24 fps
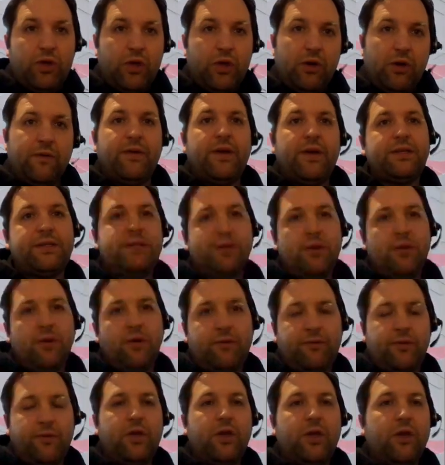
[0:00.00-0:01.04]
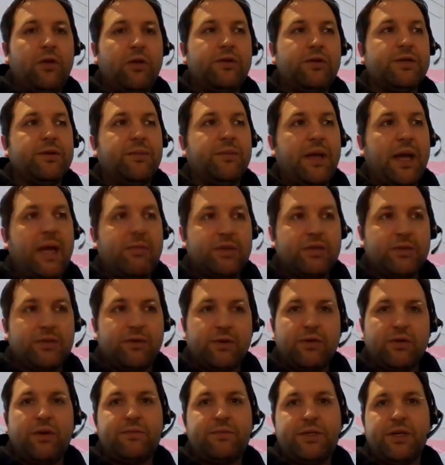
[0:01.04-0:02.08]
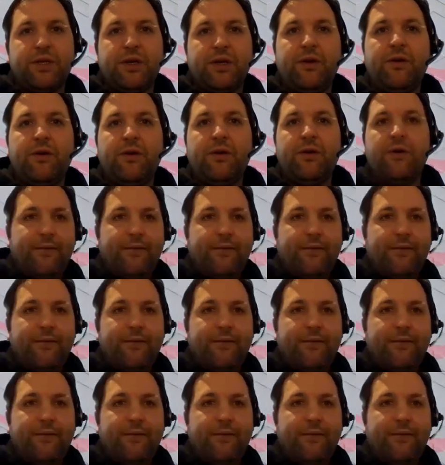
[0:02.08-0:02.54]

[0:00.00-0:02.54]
university or for you to be able to adopt to,